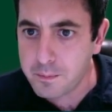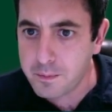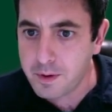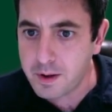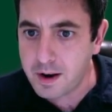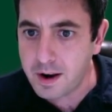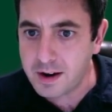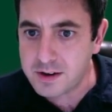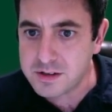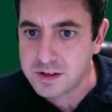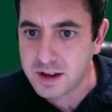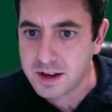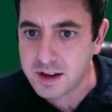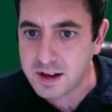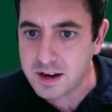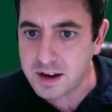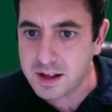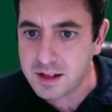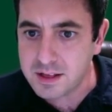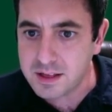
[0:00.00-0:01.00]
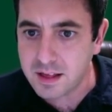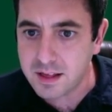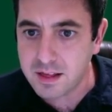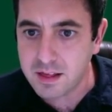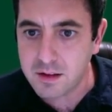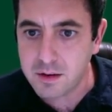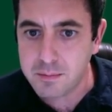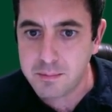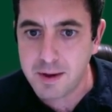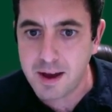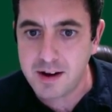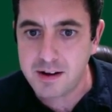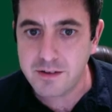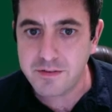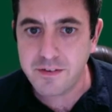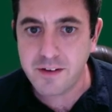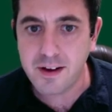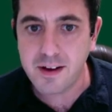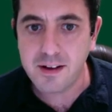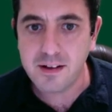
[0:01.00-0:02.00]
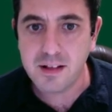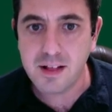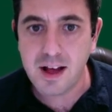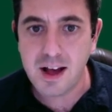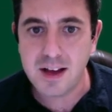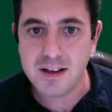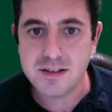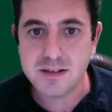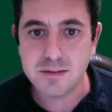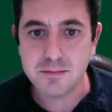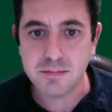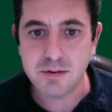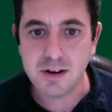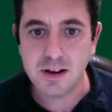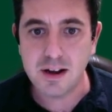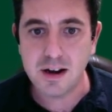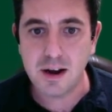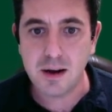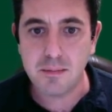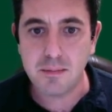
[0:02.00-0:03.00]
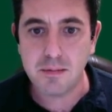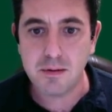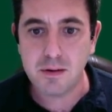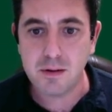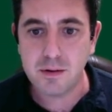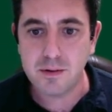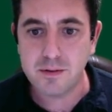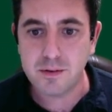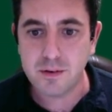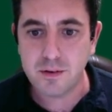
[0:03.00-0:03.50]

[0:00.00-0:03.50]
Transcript: actually I can hit this little magnifying glass to bring it up closer.